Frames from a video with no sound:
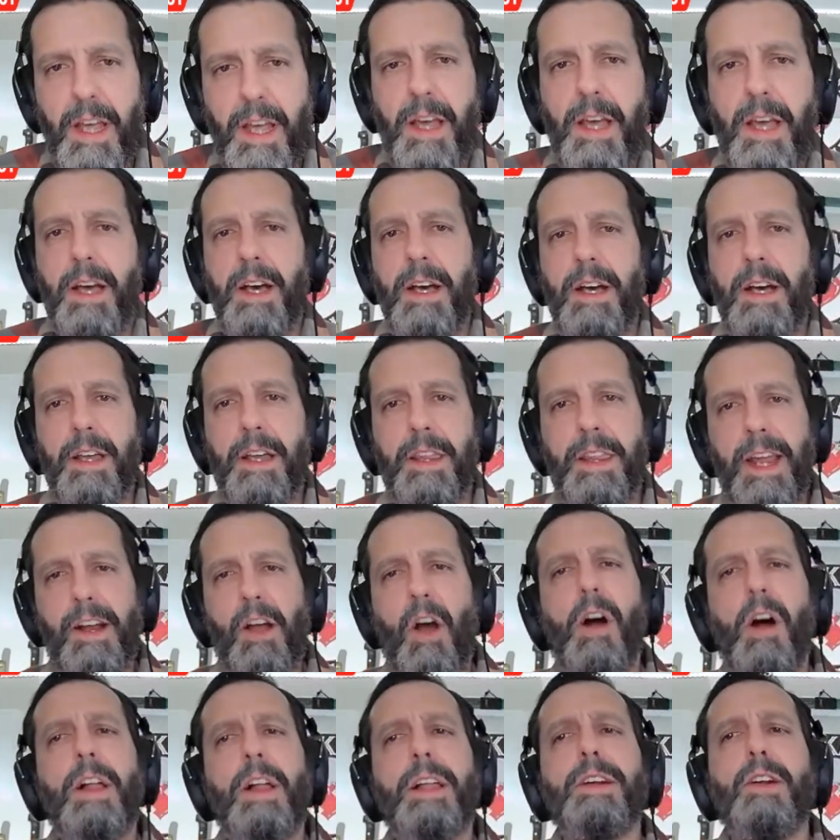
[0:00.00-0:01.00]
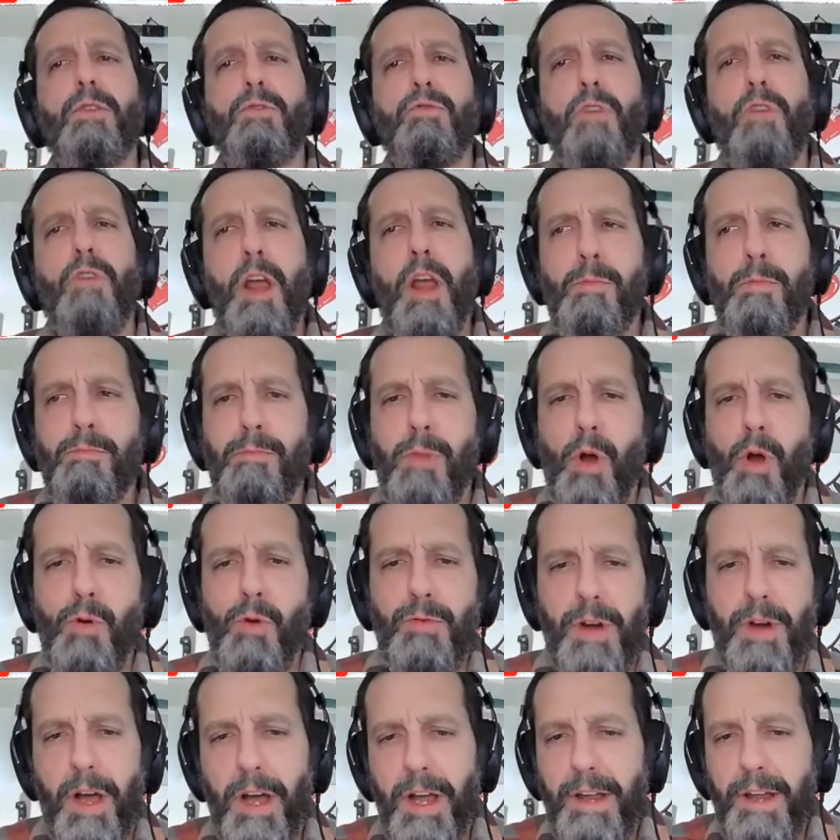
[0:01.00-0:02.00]
uh, they call it a rambo
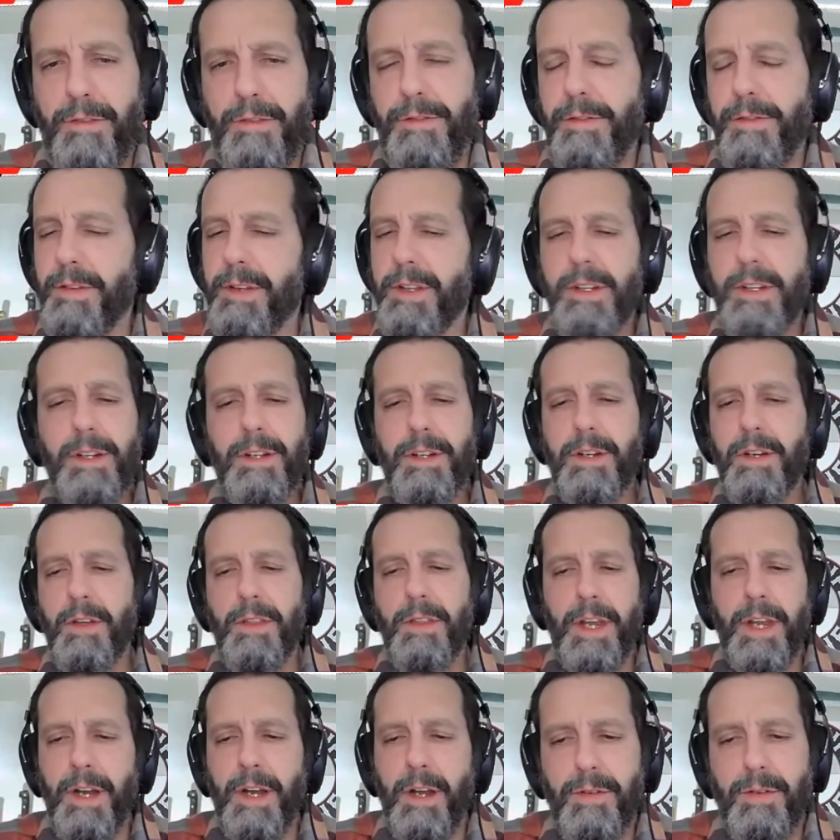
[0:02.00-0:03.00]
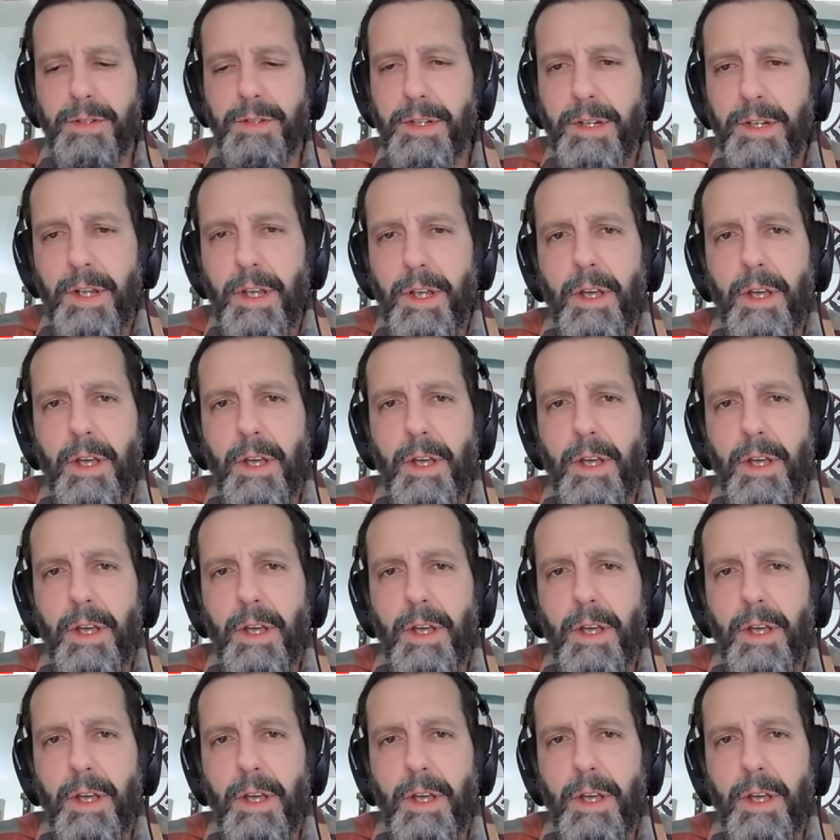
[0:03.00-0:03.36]
knife no they don't